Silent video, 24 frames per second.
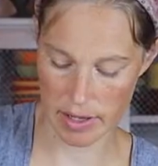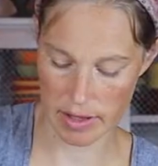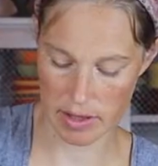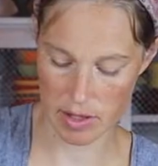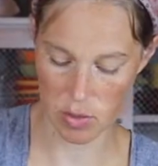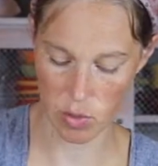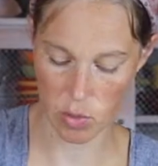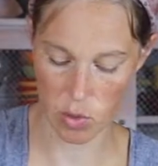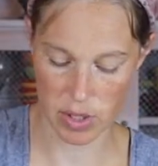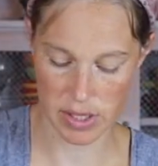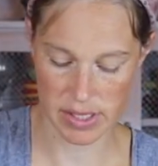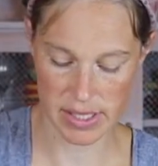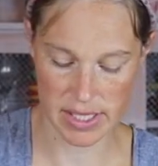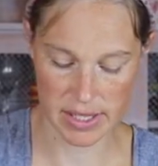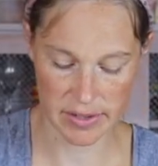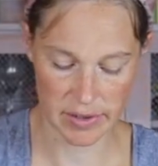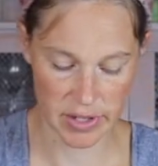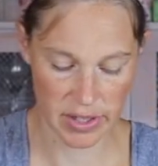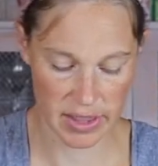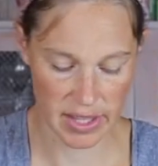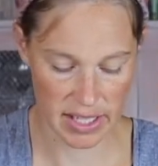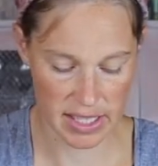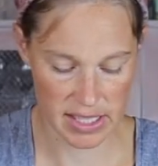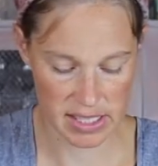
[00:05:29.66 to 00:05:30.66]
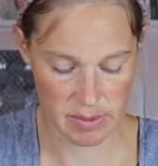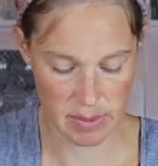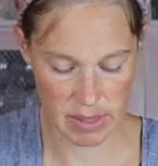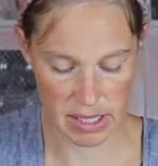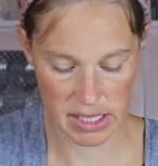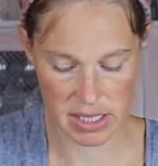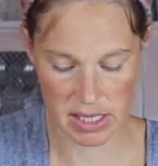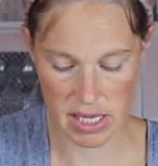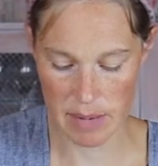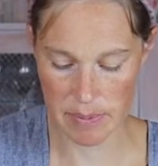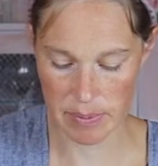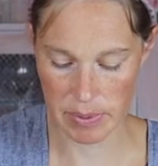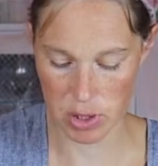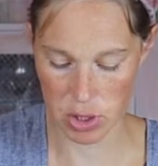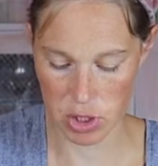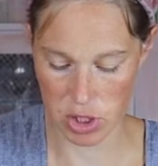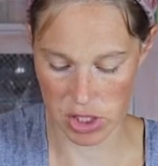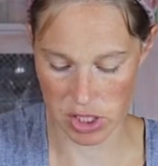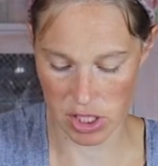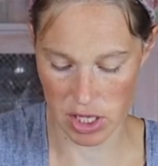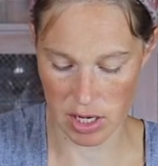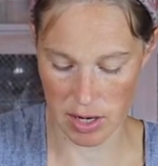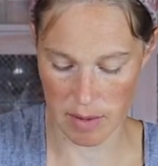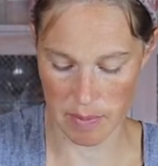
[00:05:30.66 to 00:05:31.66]
and then once everything is mixed up, you're
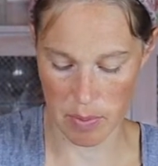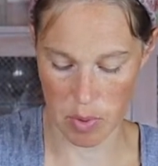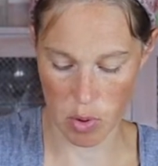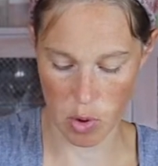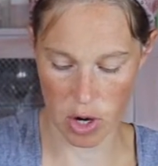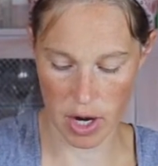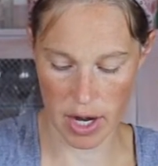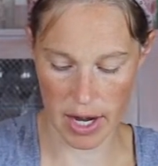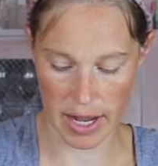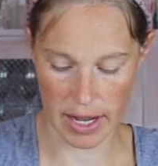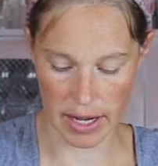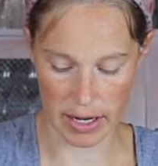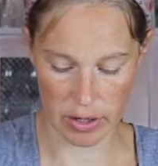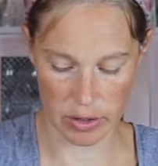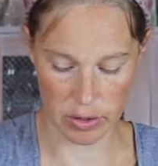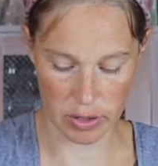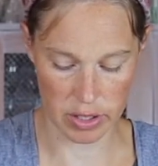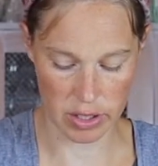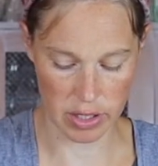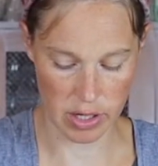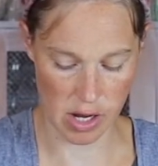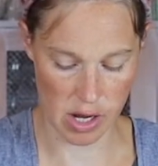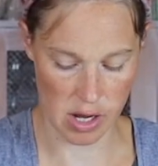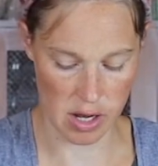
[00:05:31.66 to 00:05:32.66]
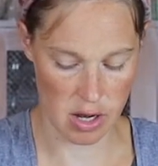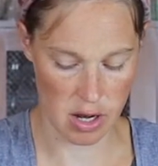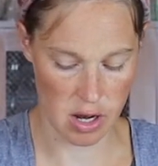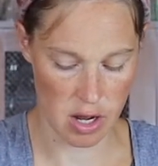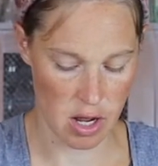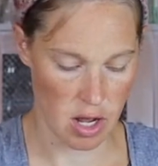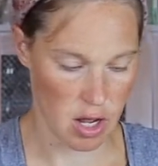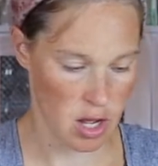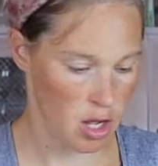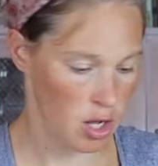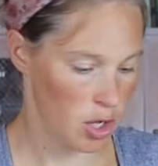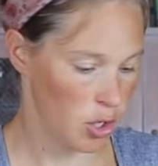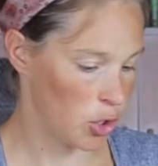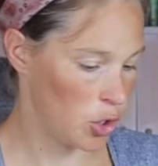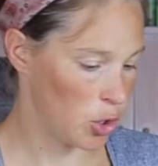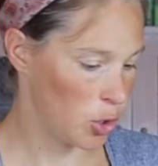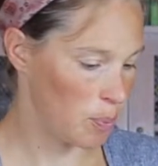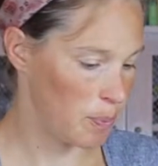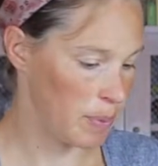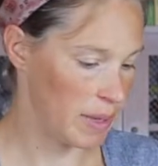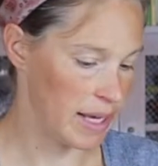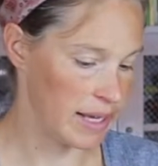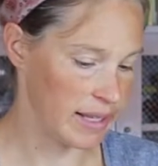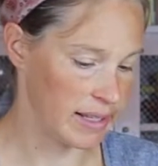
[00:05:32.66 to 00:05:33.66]
just gonna pour it out on
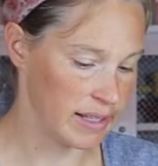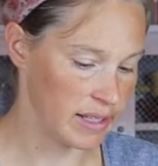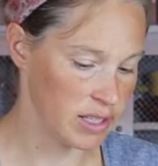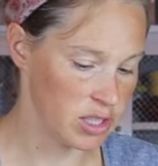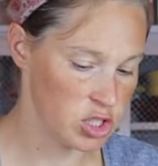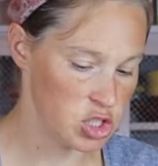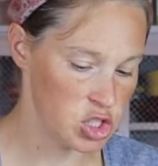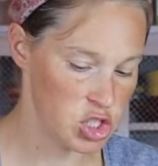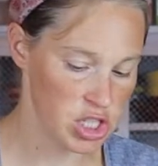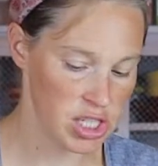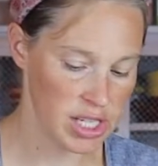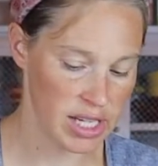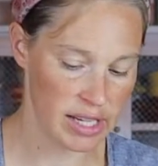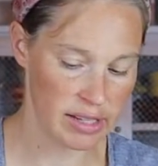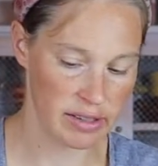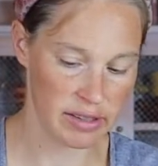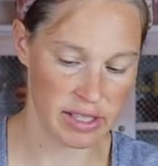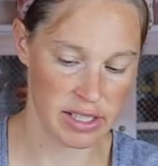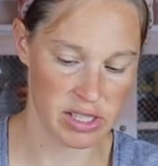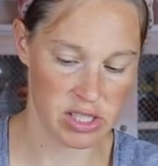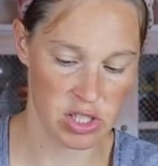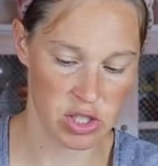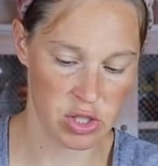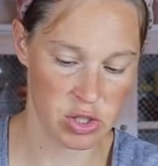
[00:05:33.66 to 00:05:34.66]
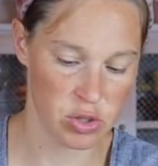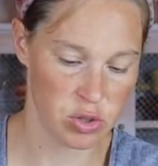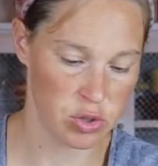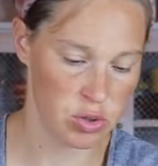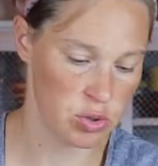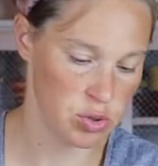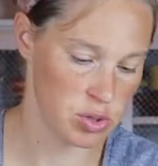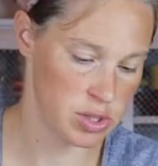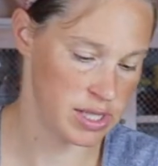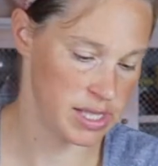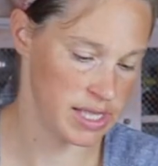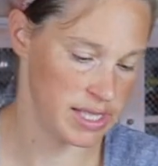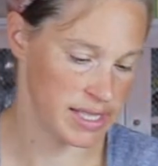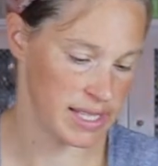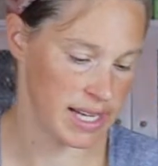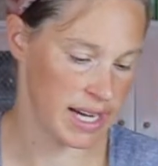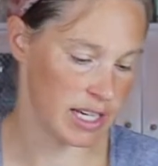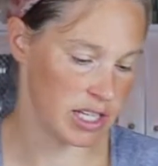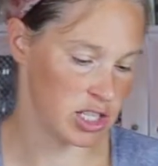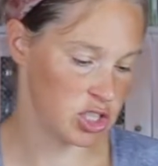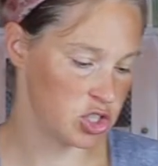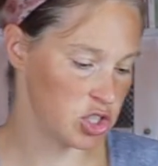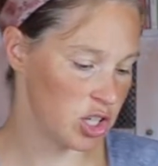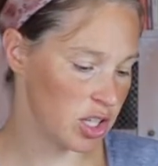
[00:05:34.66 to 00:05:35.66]
your baking sheet. I like to use these
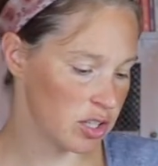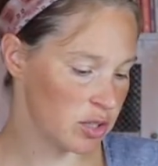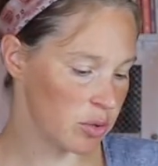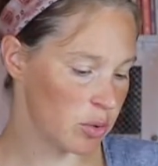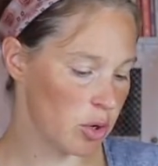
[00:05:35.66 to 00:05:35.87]
kind of jelly